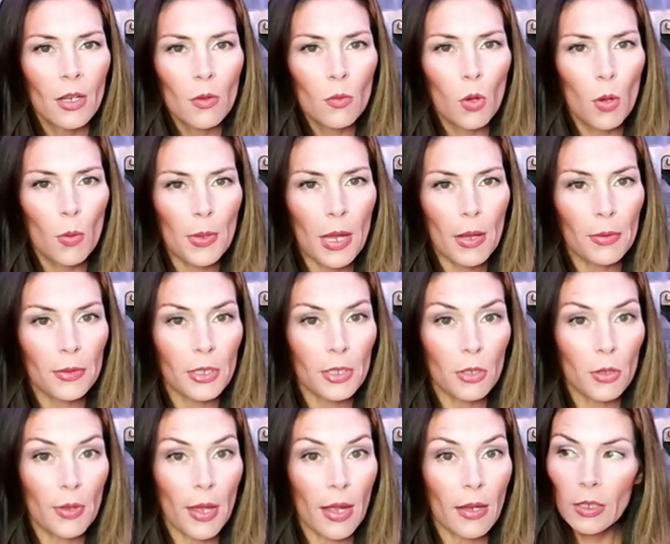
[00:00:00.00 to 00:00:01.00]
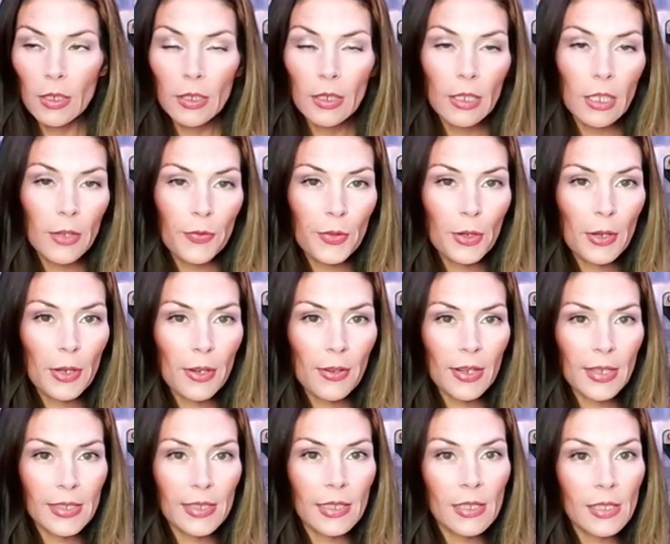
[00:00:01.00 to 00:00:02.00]
we'll be able to do that if you're
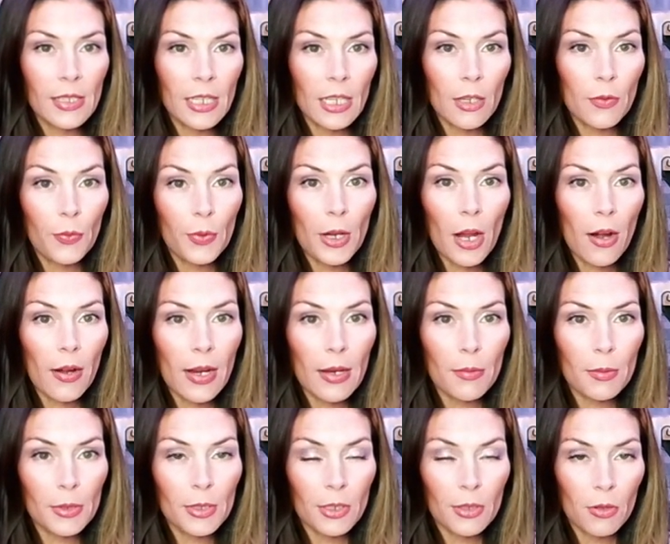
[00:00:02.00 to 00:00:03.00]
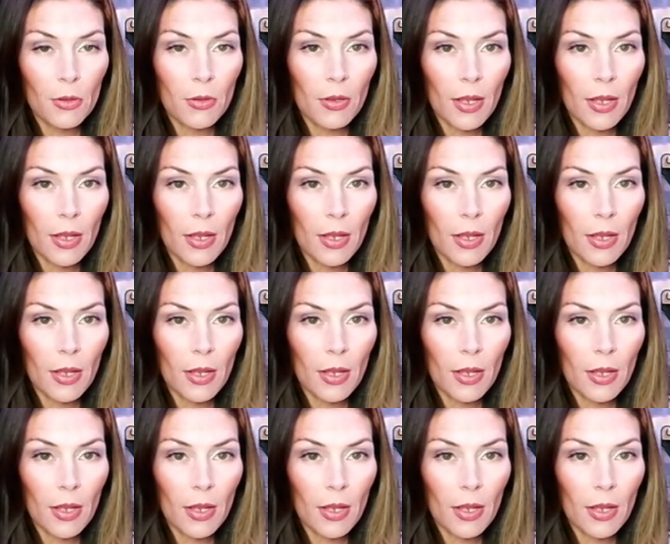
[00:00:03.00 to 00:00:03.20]
interested in seeing if we are able to do